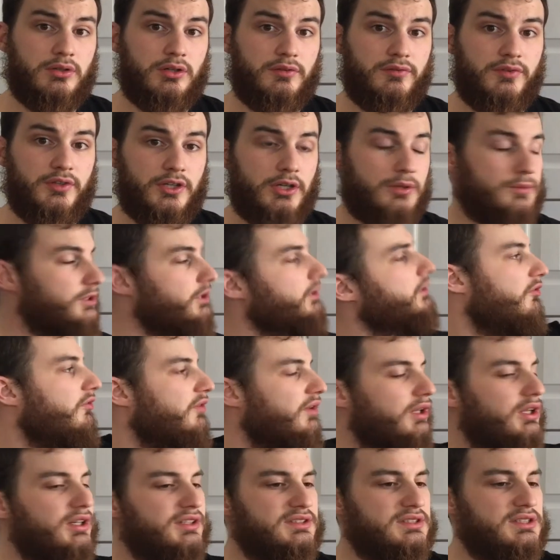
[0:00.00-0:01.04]
of the object.
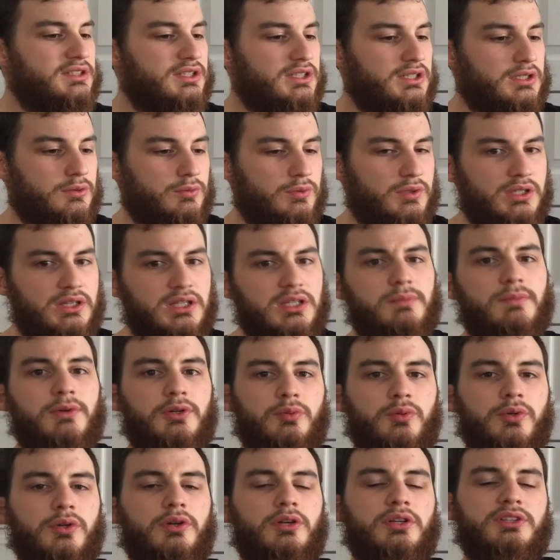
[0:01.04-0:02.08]
Velocity really, but
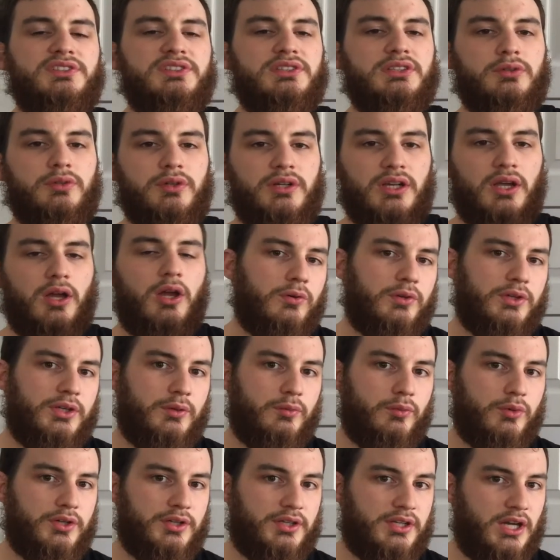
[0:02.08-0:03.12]
we're considering only
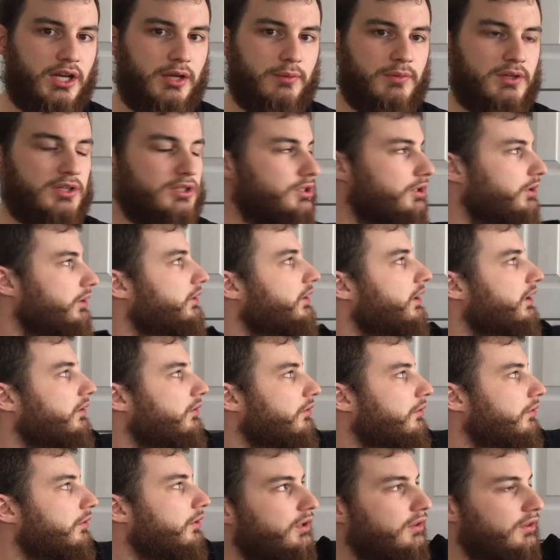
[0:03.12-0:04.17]
one dimension,
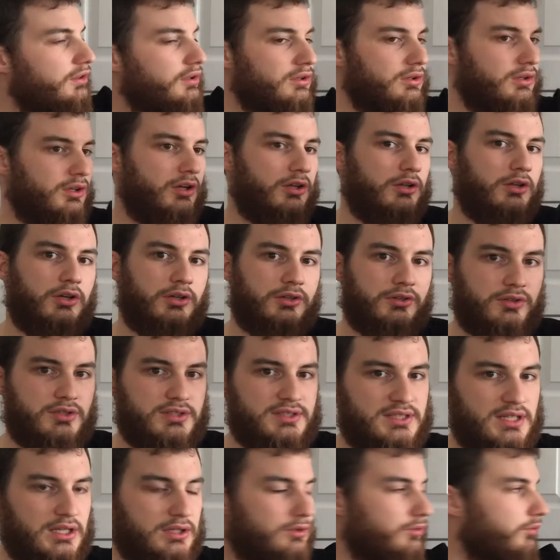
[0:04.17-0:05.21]
either along the
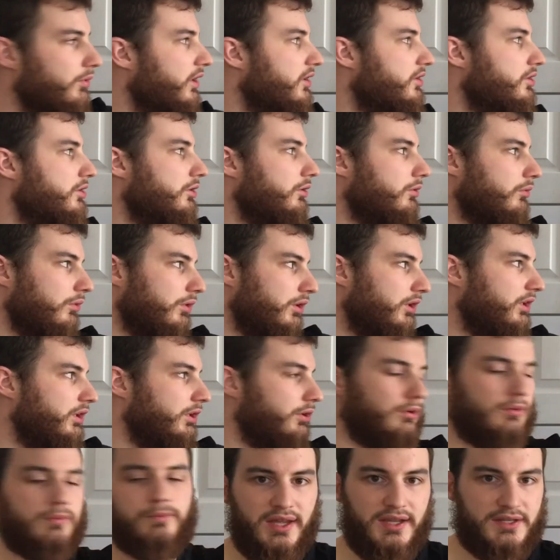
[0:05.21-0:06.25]
z direction or
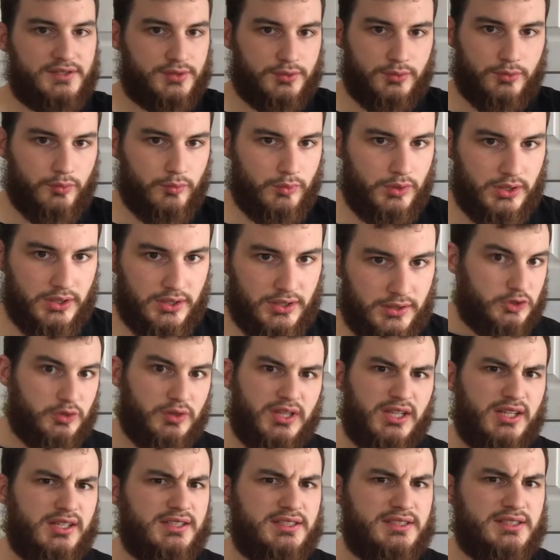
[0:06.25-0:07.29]
here x or y. So
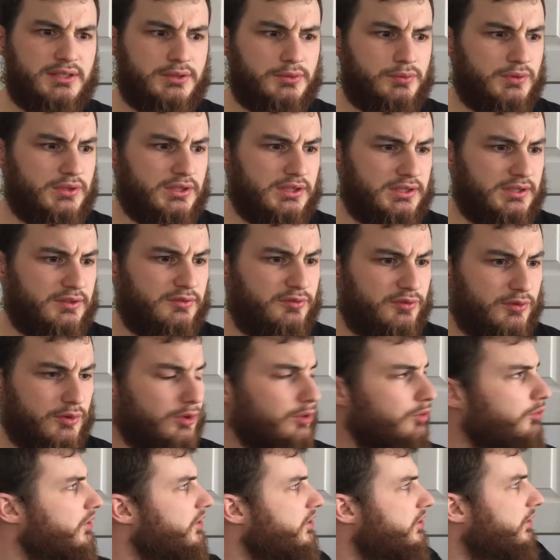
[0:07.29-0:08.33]
that is it really. For a
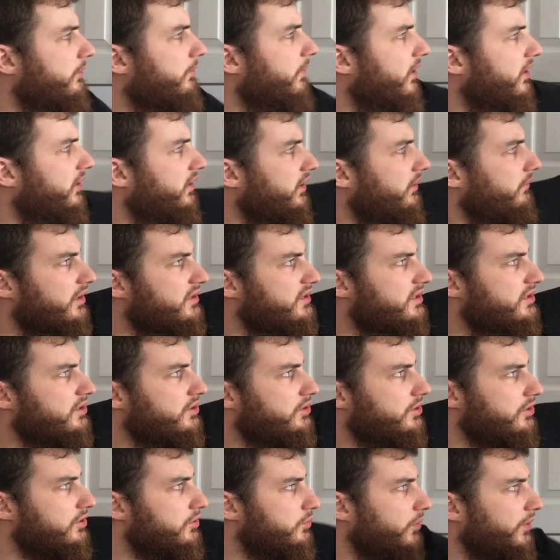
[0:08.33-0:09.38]
rigid body, this is
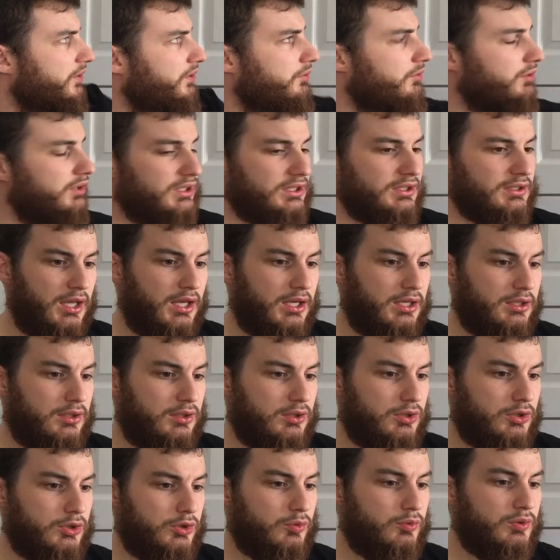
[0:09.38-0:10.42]
just what you need.
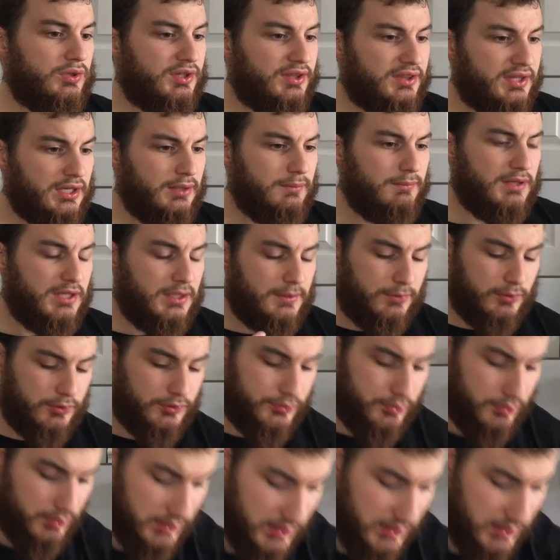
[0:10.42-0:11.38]
And you will then be able to